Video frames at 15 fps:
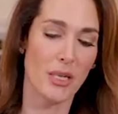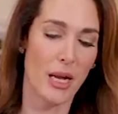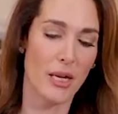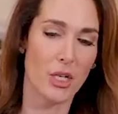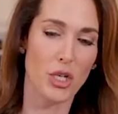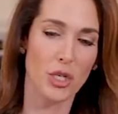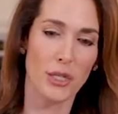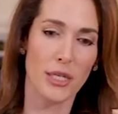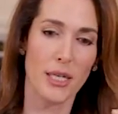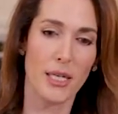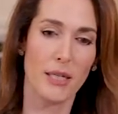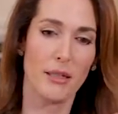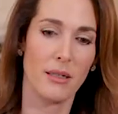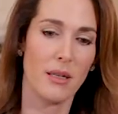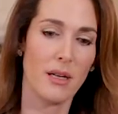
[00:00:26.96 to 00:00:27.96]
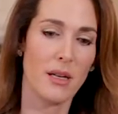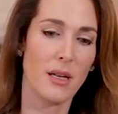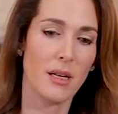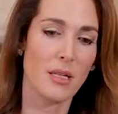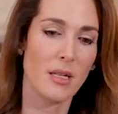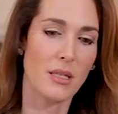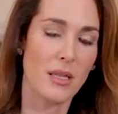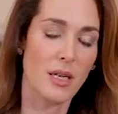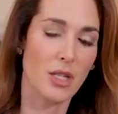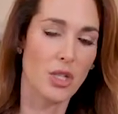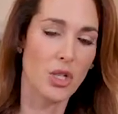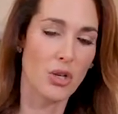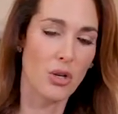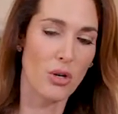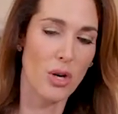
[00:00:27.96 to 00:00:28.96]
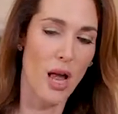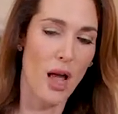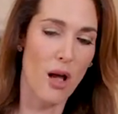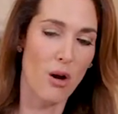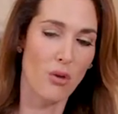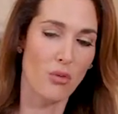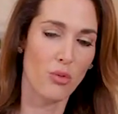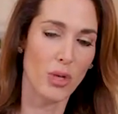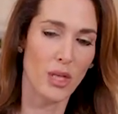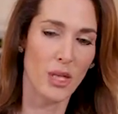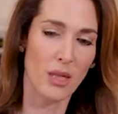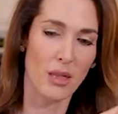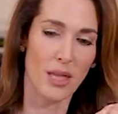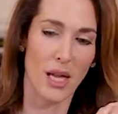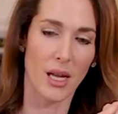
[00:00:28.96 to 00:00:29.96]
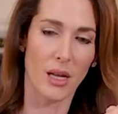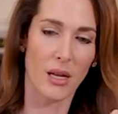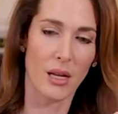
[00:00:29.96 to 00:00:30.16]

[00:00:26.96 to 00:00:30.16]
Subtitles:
actually, because it's gonna turn out really thick.